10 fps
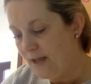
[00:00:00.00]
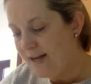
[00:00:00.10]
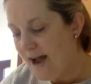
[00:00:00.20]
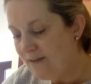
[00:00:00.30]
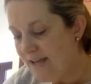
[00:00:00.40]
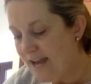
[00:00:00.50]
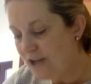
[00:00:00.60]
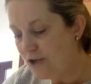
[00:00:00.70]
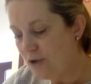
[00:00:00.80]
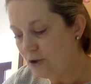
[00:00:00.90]

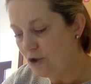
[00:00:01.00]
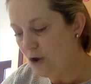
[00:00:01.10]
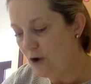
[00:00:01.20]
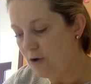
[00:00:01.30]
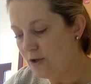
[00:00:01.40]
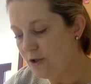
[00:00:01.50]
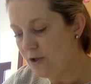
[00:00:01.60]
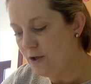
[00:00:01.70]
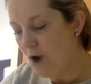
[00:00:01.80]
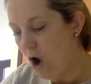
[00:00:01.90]
Navigational charts
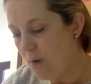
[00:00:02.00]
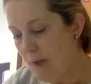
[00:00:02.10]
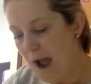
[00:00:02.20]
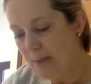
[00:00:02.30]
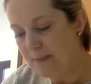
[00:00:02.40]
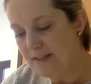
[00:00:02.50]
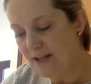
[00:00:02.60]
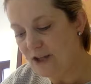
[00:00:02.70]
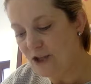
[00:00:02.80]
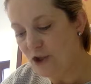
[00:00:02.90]
are maps
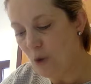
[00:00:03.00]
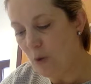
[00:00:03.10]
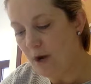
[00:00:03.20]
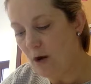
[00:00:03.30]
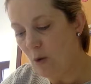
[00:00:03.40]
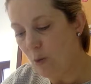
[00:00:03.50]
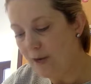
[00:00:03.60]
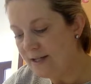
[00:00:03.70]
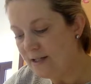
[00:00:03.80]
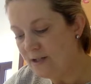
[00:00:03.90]
that show where
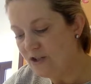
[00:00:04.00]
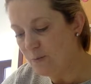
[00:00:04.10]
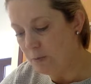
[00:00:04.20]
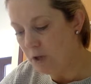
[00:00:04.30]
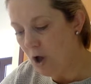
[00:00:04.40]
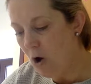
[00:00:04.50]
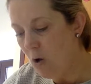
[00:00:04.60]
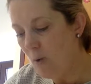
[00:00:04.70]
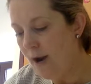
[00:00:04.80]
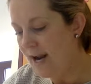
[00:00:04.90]
winds
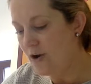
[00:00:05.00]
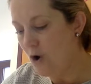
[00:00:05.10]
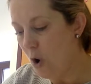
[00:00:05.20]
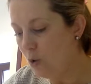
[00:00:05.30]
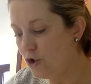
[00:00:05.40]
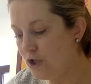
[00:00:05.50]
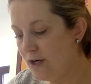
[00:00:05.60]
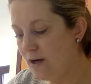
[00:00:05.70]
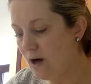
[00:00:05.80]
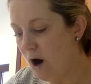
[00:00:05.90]
blow and
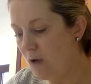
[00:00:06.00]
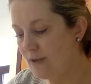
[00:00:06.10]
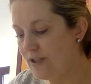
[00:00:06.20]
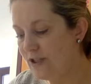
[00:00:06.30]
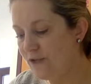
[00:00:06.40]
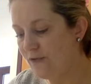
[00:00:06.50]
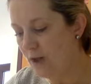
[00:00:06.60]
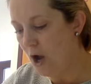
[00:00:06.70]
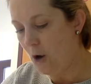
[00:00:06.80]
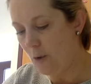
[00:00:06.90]
ocean currents
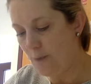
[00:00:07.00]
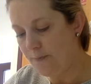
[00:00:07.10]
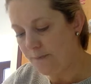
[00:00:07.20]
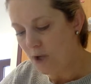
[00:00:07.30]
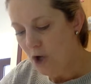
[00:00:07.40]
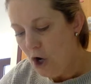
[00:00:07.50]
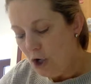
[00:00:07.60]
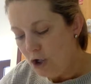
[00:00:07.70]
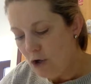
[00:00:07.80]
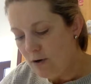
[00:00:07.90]
flow.
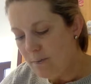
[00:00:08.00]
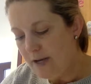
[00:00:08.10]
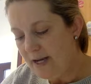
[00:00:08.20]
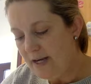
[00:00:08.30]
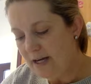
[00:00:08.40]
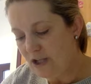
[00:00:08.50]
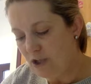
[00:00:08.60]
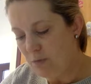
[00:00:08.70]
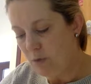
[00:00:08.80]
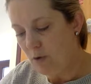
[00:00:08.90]
European
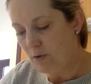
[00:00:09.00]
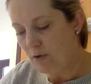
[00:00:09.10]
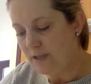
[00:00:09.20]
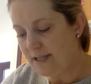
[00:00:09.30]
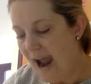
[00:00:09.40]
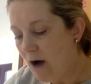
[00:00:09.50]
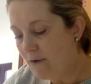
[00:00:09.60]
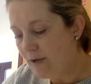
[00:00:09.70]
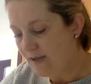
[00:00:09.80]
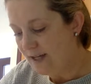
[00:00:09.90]
explorers
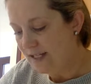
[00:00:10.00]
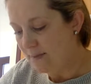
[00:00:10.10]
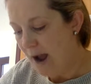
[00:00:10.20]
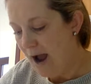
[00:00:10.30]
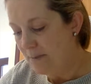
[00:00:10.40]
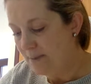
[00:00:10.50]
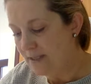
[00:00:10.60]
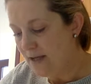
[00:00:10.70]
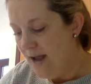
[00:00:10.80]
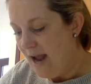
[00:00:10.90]
carried these
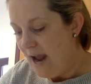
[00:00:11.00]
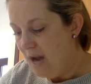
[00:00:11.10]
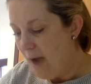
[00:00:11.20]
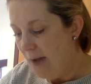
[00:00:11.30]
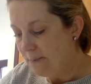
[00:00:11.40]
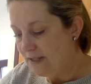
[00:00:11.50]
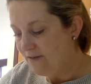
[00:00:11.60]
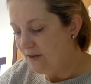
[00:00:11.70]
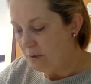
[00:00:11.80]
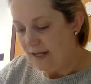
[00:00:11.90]
maps and maps
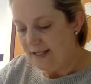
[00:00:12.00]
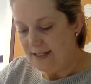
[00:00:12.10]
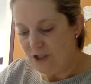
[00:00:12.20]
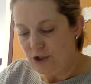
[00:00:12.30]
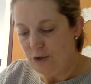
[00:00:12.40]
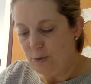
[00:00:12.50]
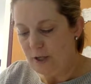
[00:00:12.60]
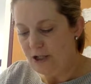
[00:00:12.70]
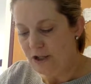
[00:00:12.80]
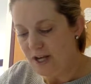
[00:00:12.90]
of the places to
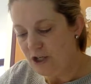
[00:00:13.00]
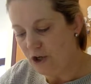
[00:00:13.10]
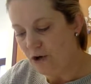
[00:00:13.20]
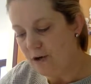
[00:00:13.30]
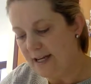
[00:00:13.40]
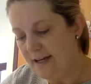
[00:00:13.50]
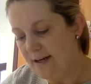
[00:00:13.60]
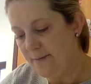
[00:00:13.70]
which they journeyed.